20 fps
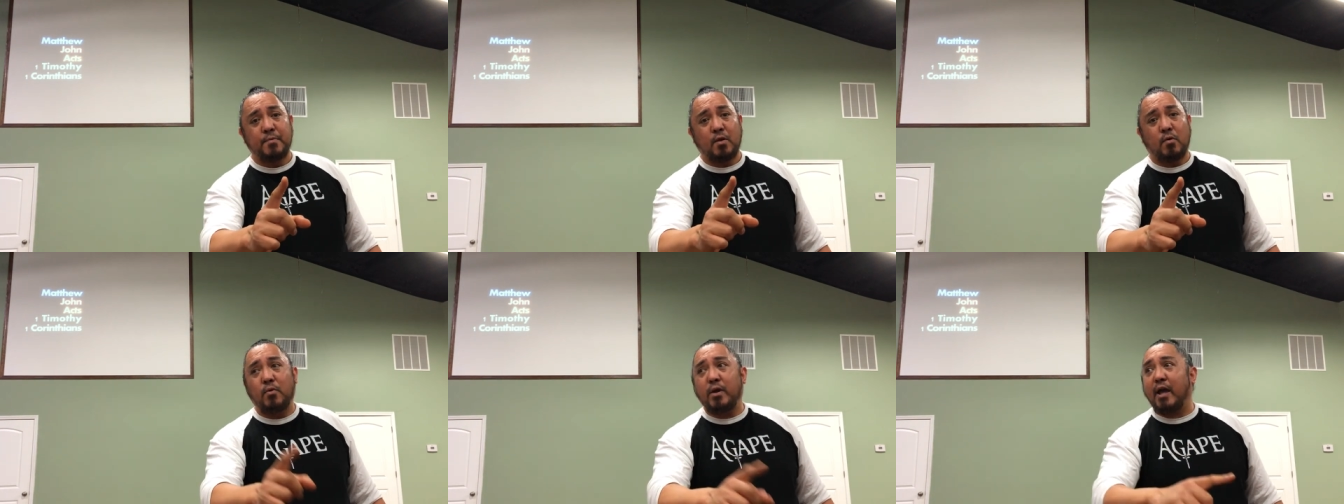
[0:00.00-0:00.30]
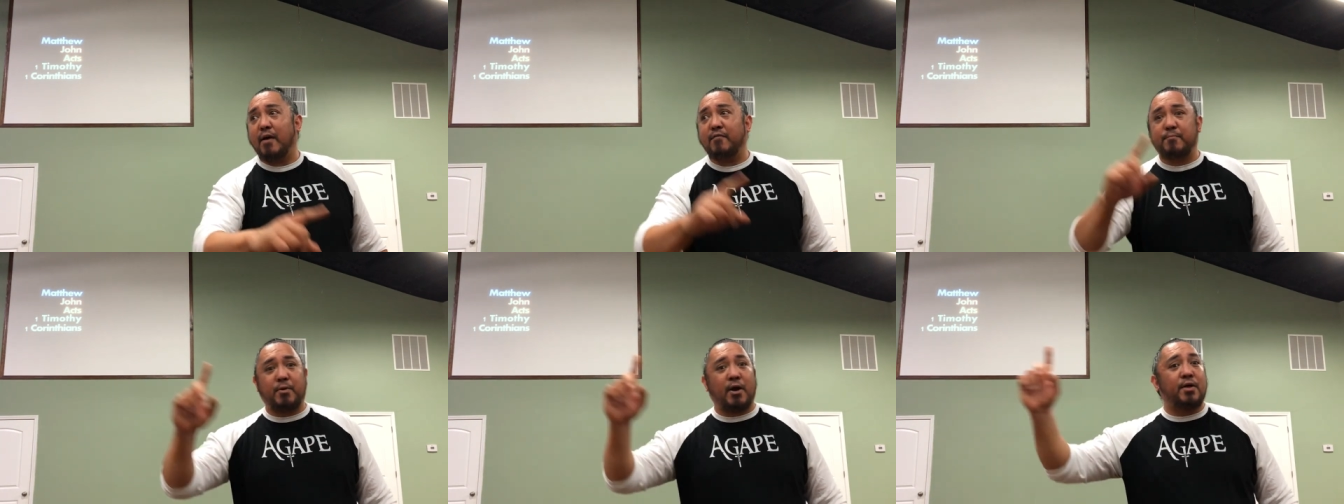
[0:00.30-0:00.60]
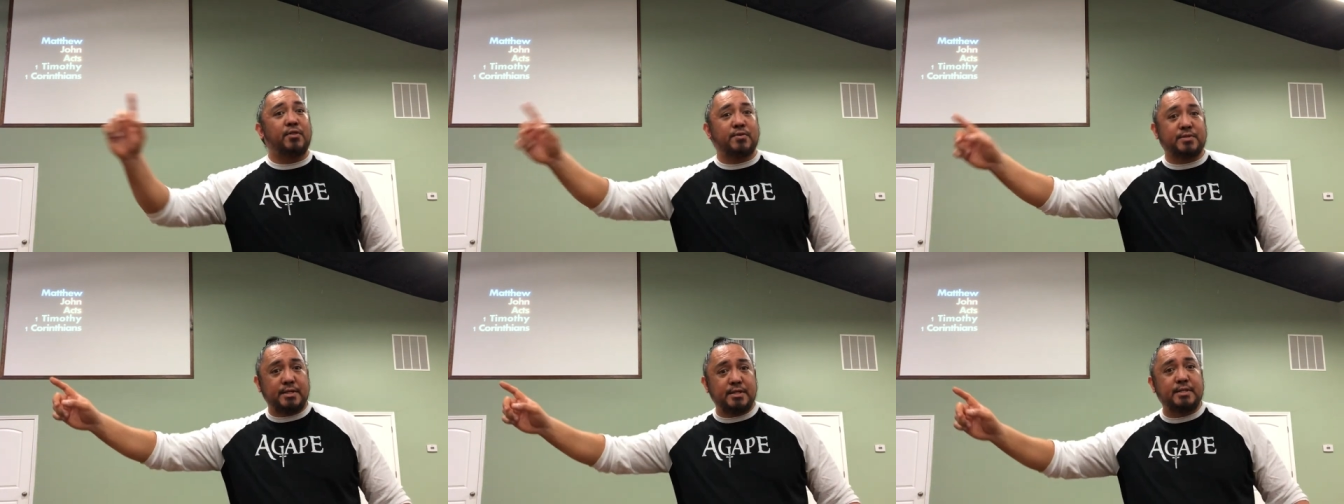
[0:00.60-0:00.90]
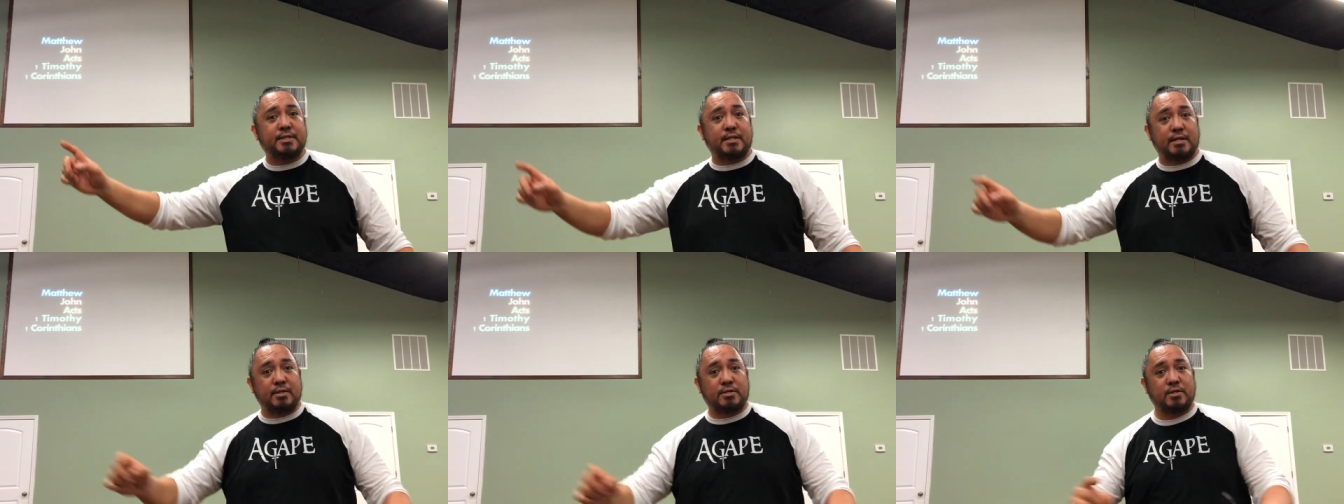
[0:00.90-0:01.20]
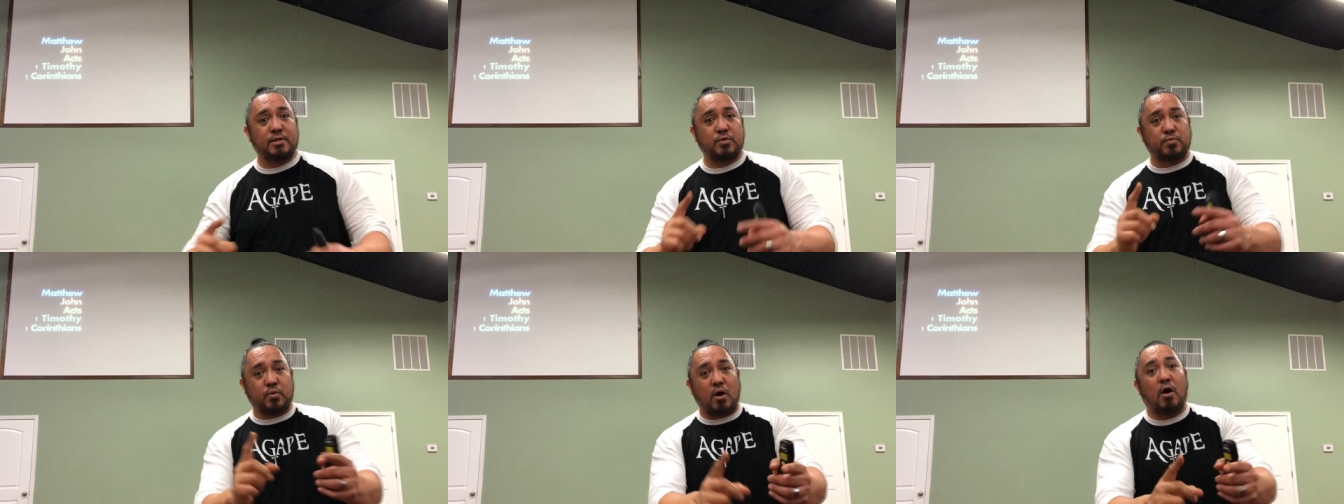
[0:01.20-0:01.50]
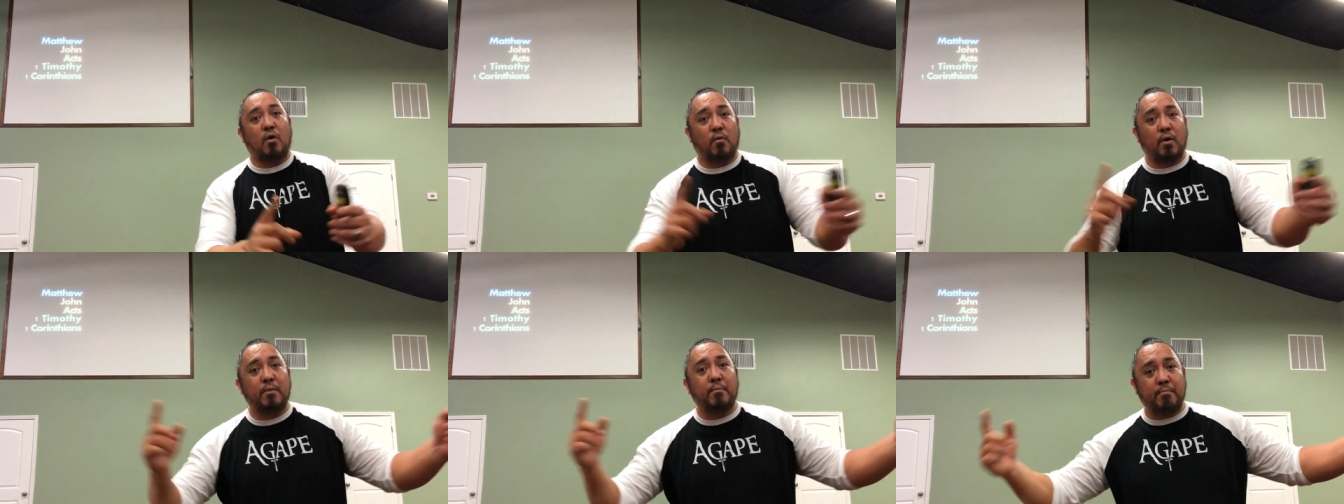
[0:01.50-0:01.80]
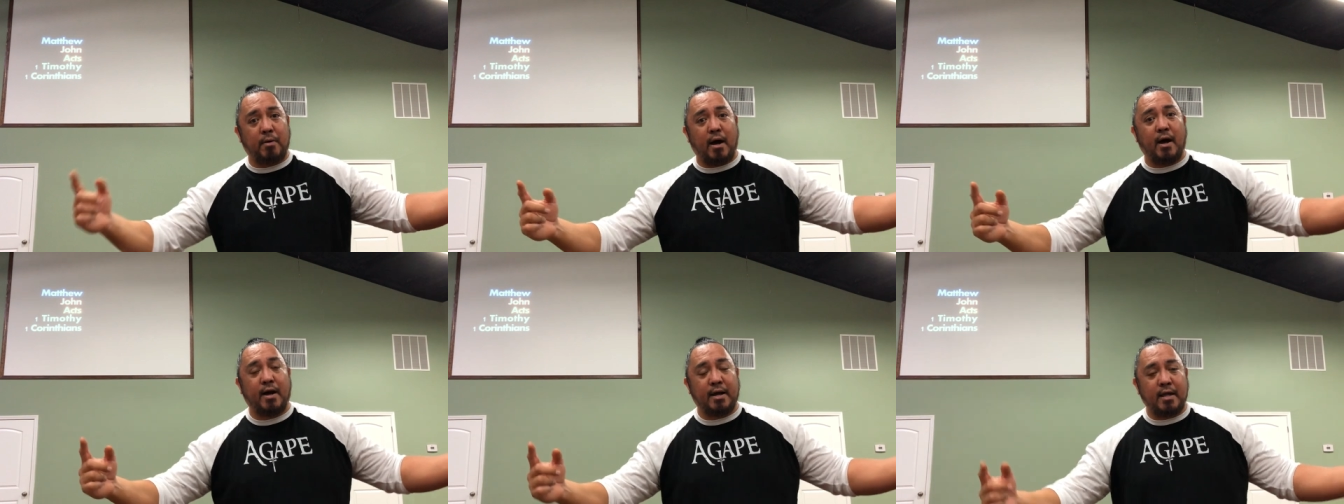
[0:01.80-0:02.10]
we have brothers and sisters, we're all one
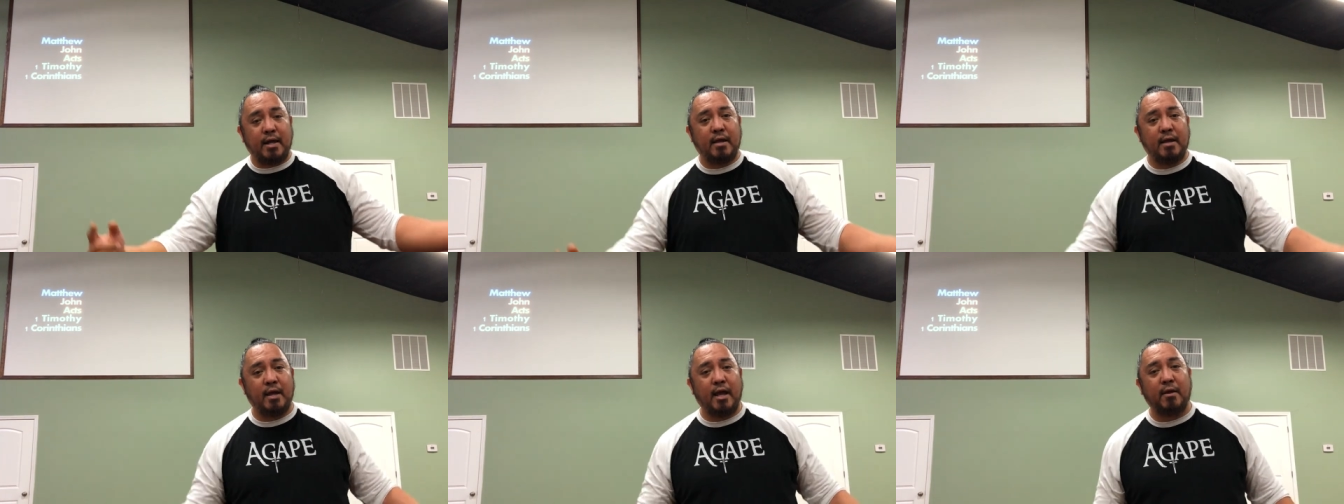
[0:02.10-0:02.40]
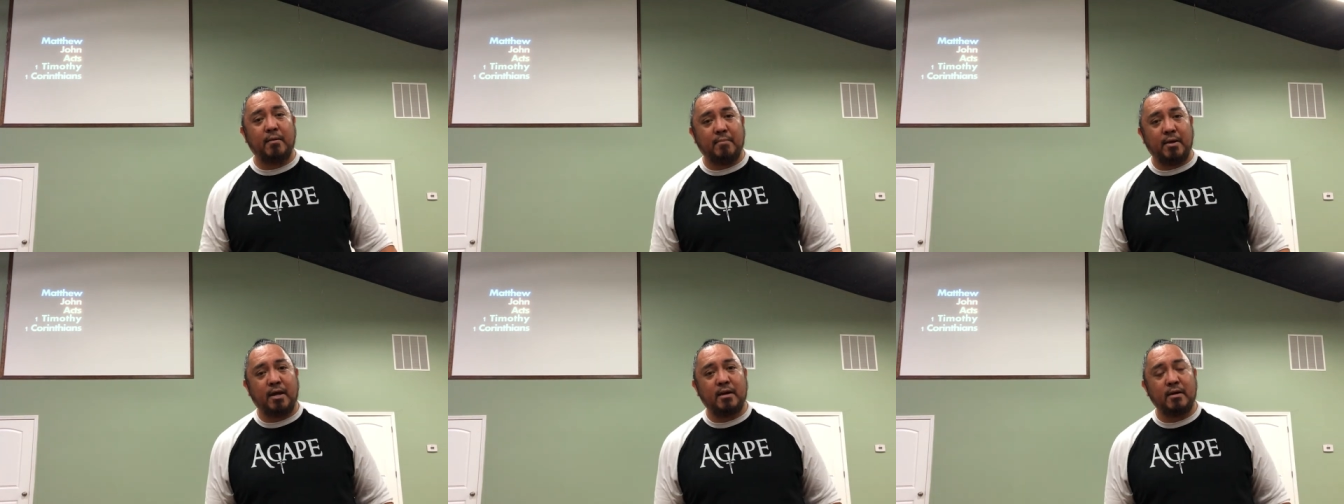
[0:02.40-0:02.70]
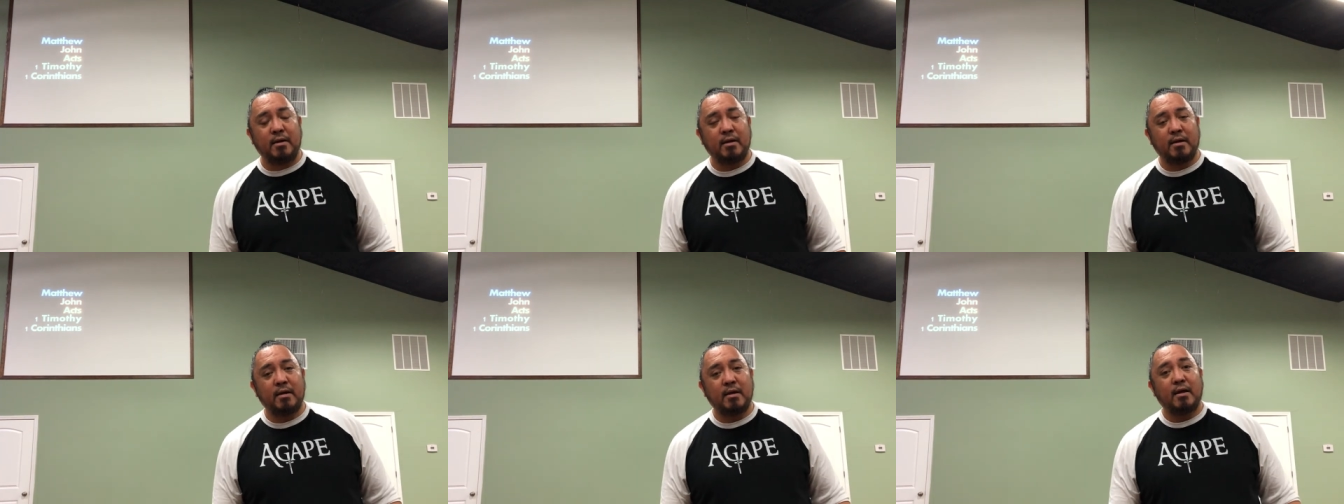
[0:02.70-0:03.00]
body, amen,